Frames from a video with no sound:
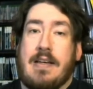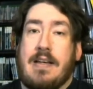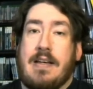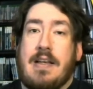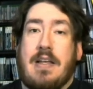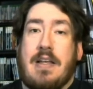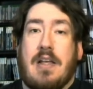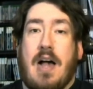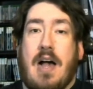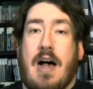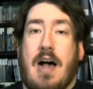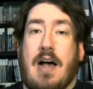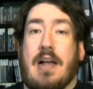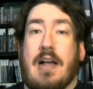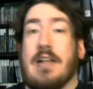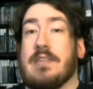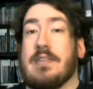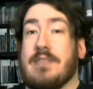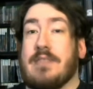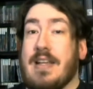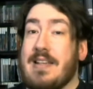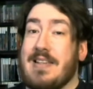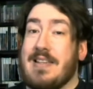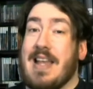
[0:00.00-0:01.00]

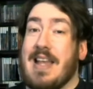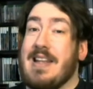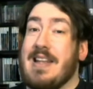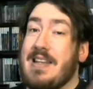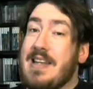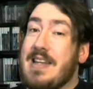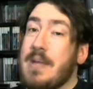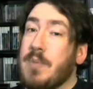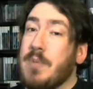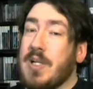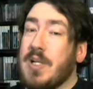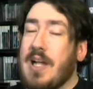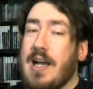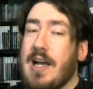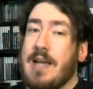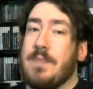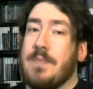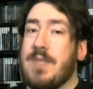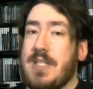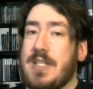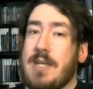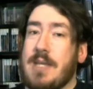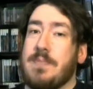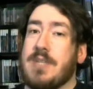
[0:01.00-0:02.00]
Like I said, Nibelheim
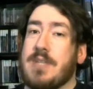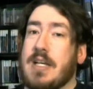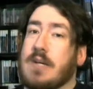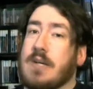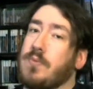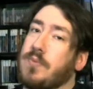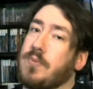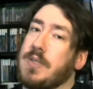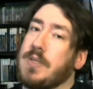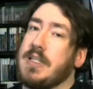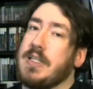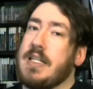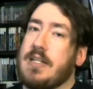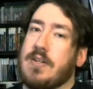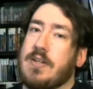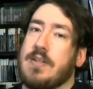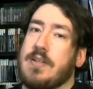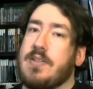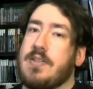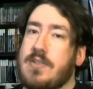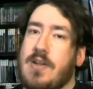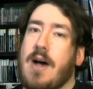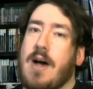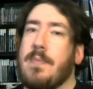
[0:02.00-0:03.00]
seems like a really good
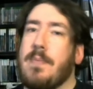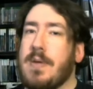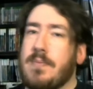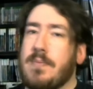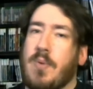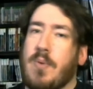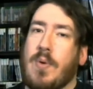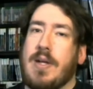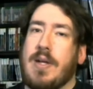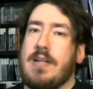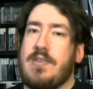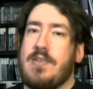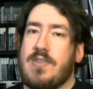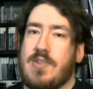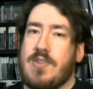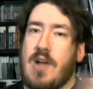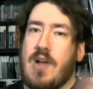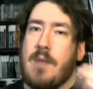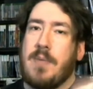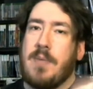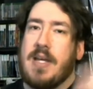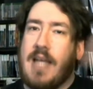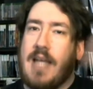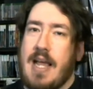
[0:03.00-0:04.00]
stopping point,
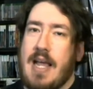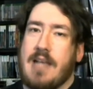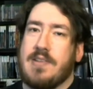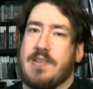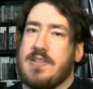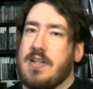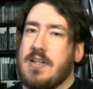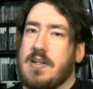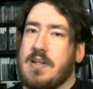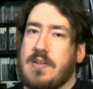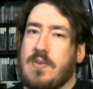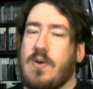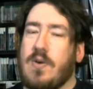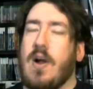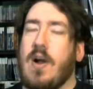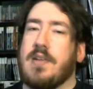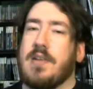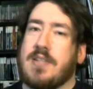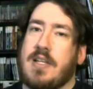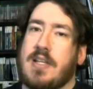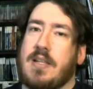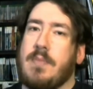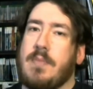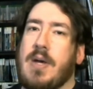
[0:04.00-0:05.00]
stopping as they're
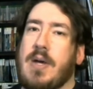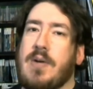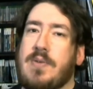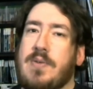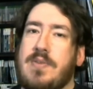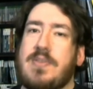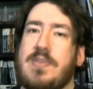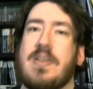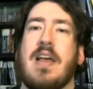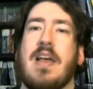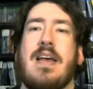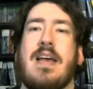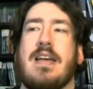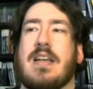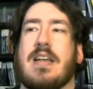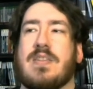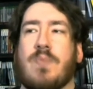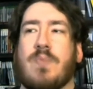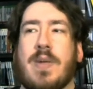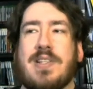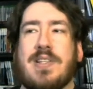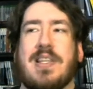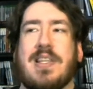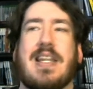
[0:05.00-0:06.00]
crossing the mountains, because
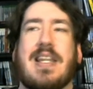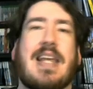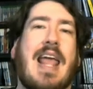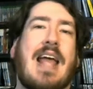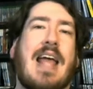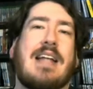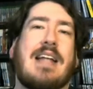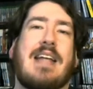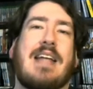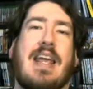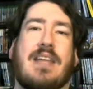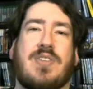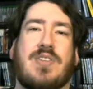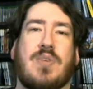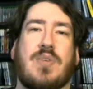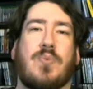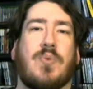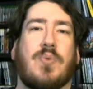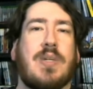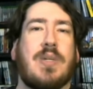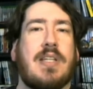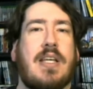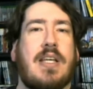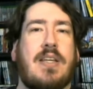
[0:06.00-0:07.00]
once and again, it's a
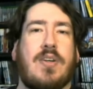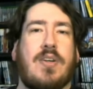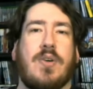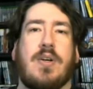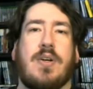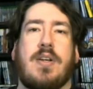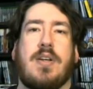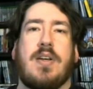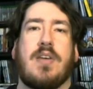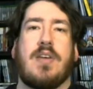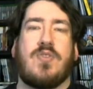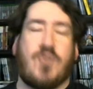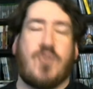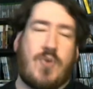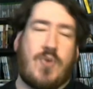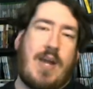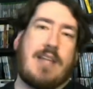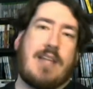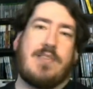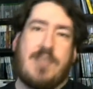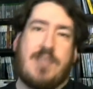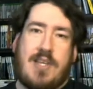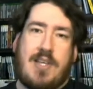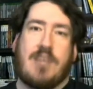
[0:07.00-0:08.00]
really good
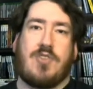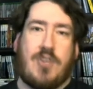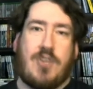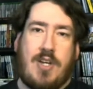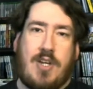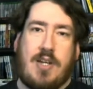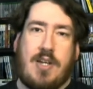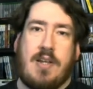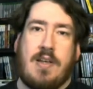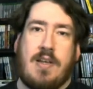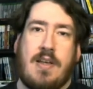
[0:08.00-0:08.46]
transition.